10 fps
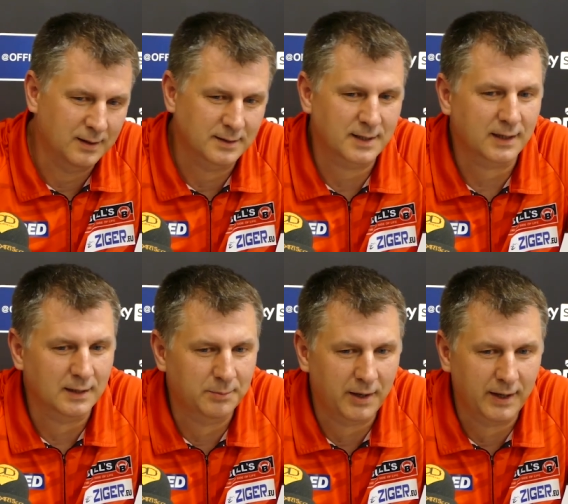
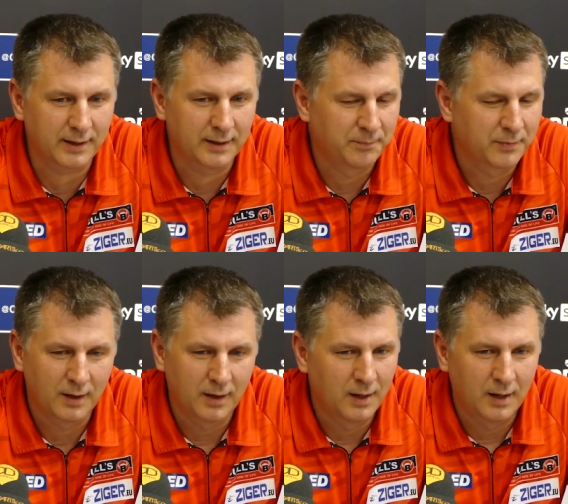second break,
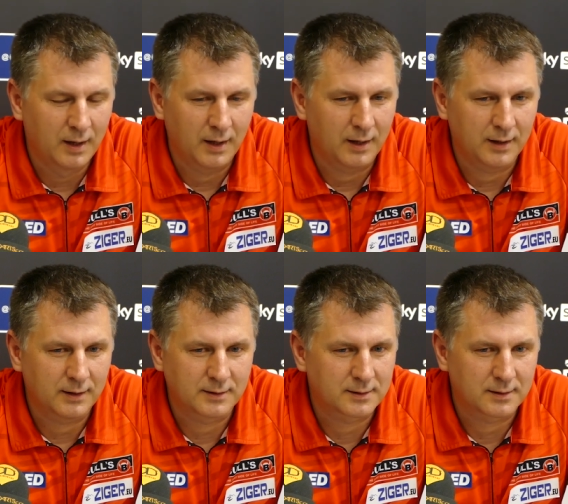
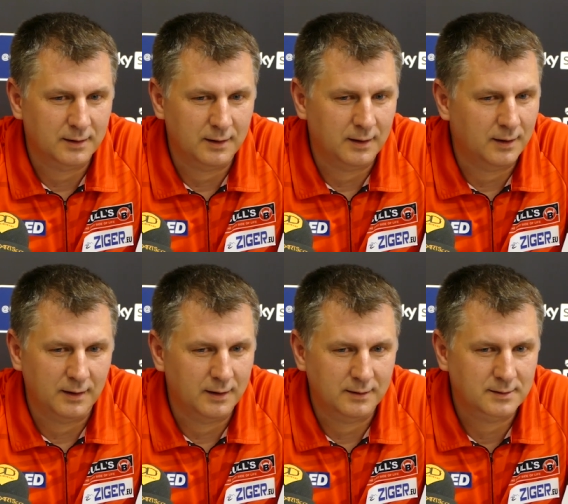
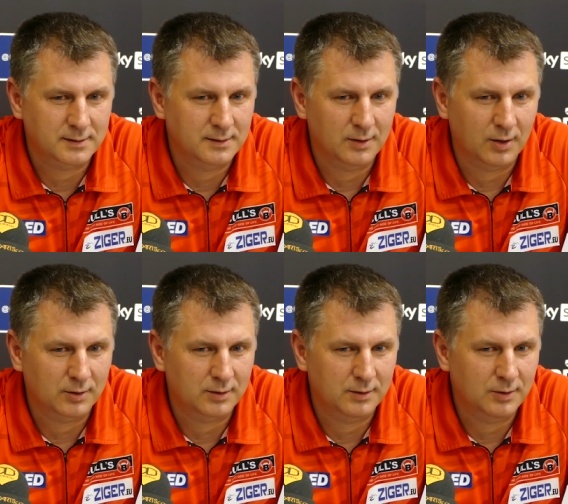it's
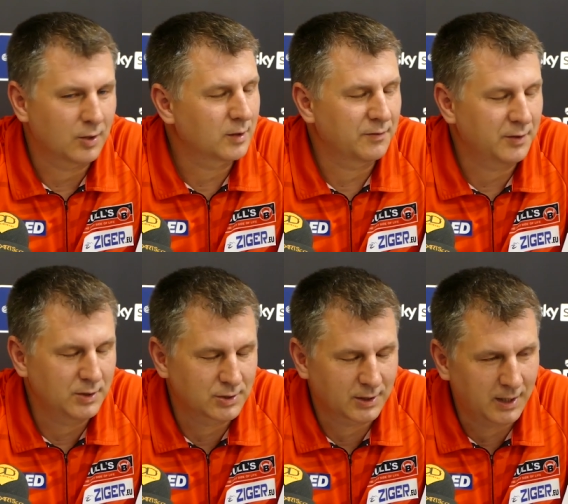not the
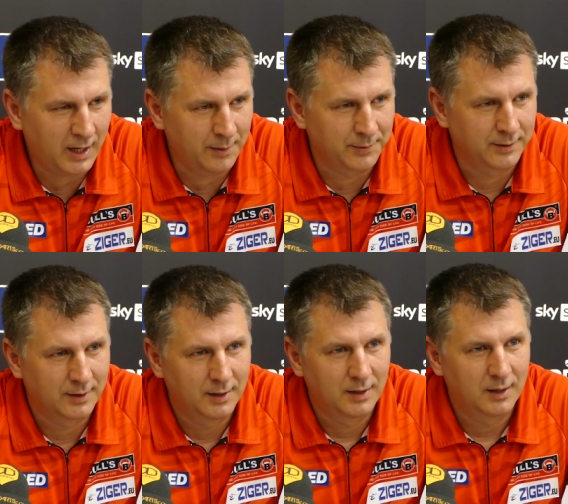finish the game,
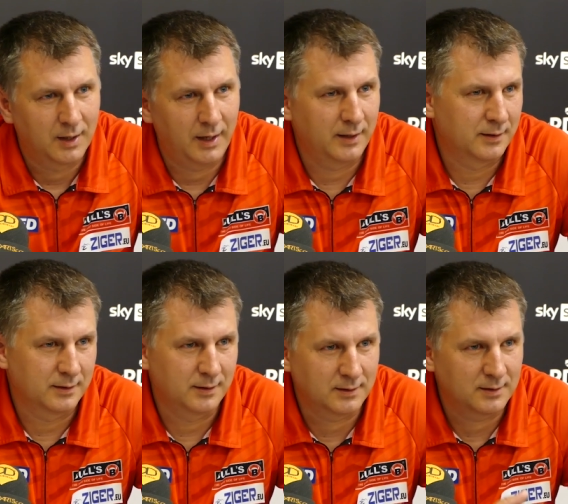
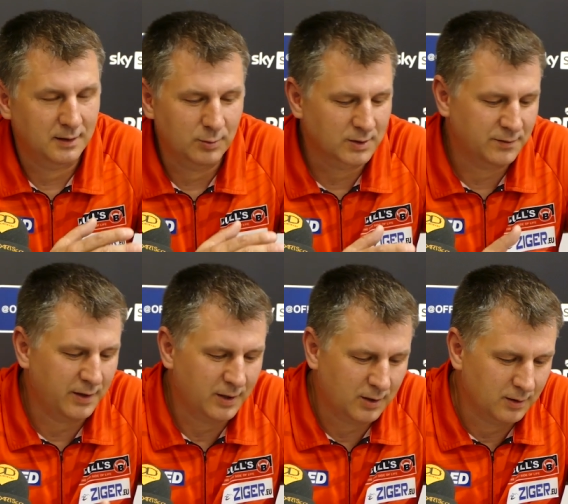and it was
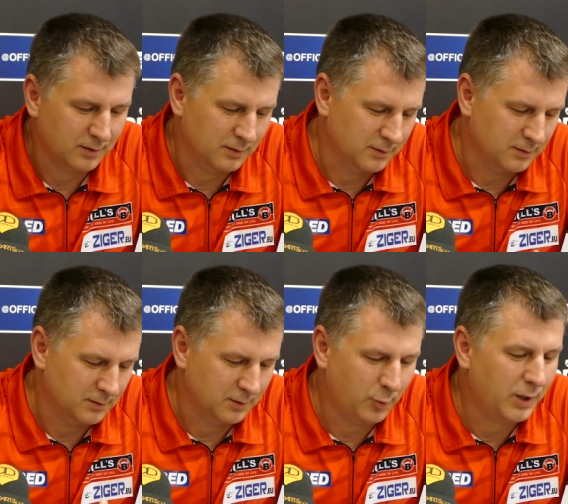very
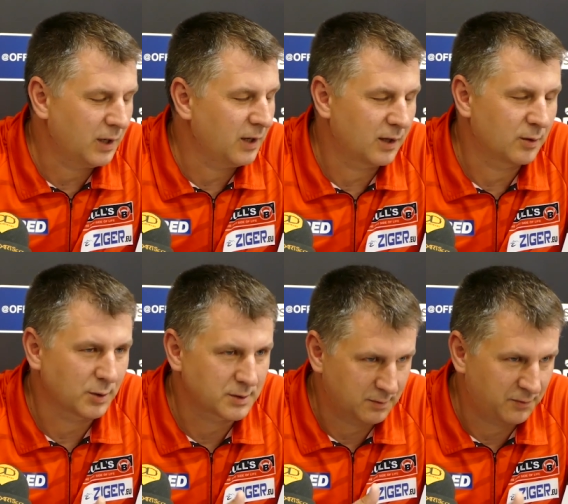quickly. It
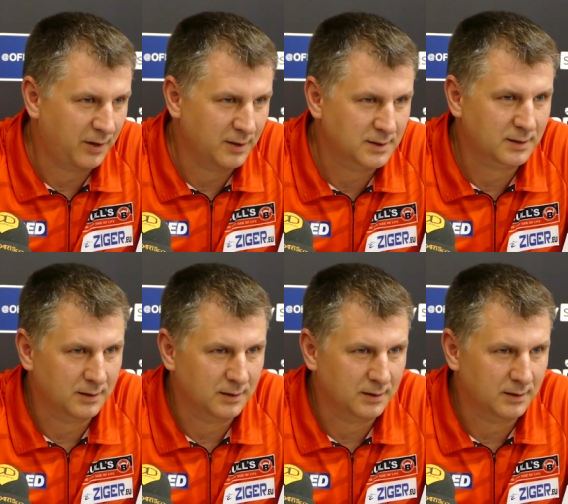was first